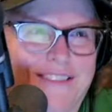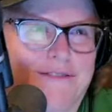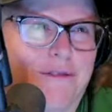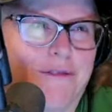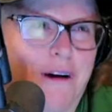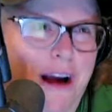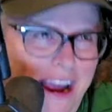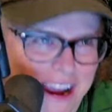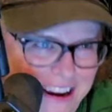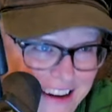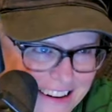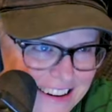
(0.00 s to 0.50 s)

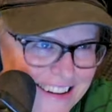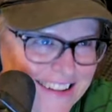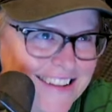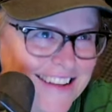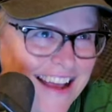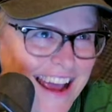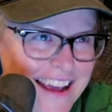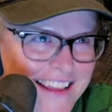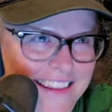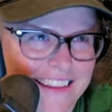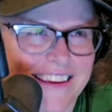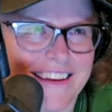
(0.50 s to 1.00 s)
right?
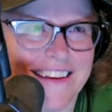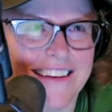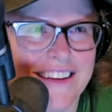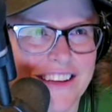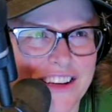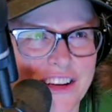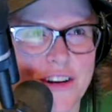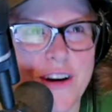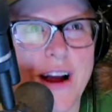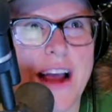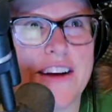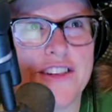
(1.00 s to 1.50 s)
Exactly. You know?
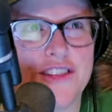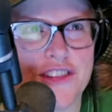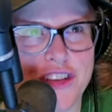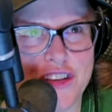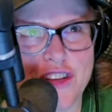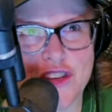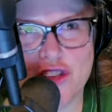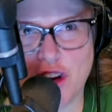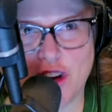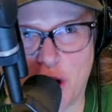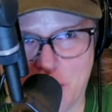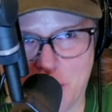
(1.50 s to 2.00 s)
You're actually
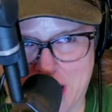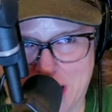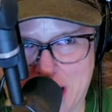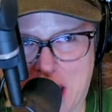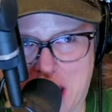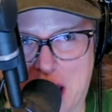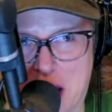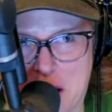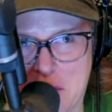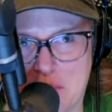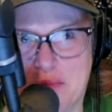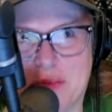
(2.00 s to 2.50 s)
showing
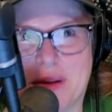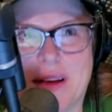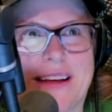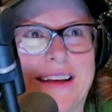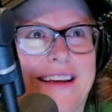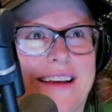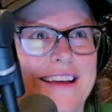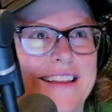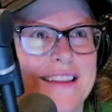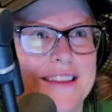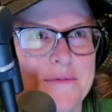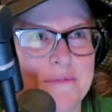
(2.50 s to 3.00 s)
up
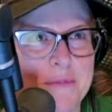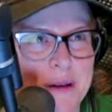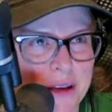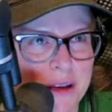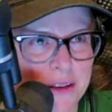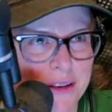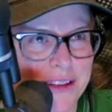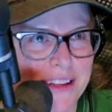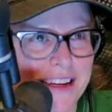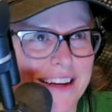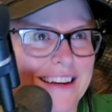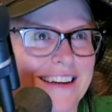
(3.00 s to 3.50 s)
in the
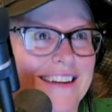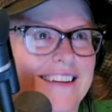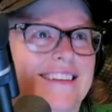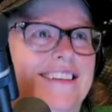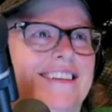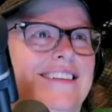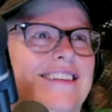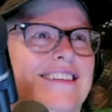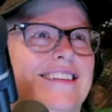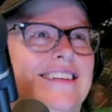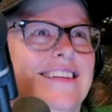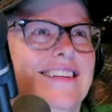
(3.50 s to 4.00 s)
building
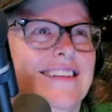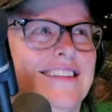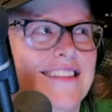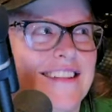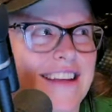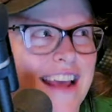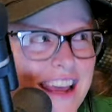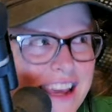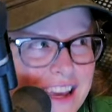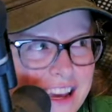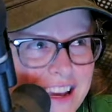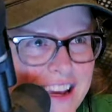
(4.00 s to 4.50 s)

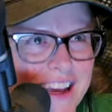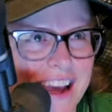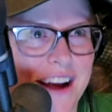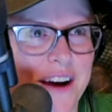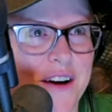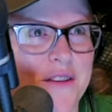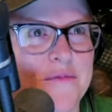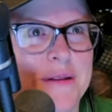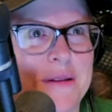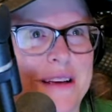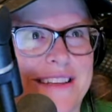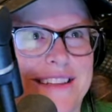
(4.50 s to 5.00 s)
taking well, care
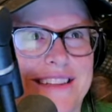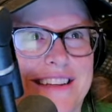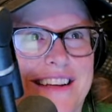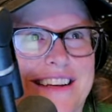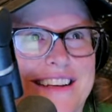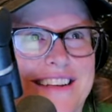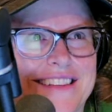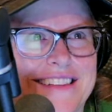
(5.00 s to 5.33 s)
of business.